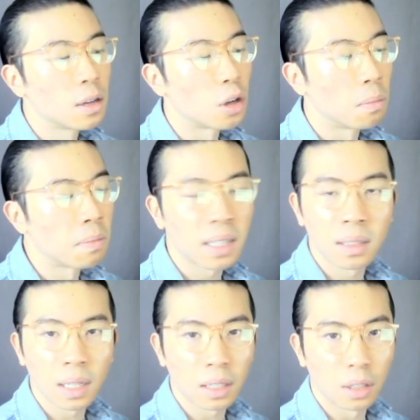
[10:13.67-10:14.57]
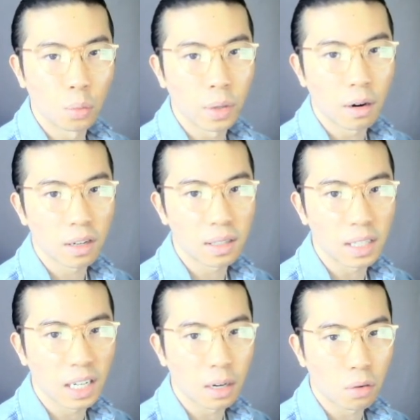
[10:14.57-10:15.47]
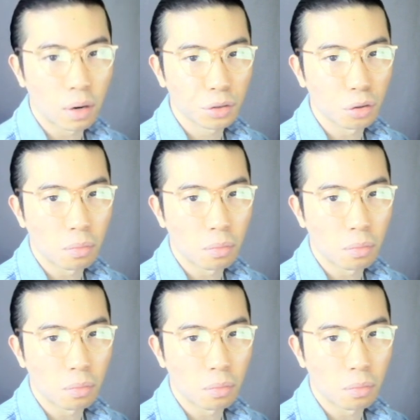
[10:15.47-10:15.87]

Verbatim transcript: you know, mixed signal we are seeing across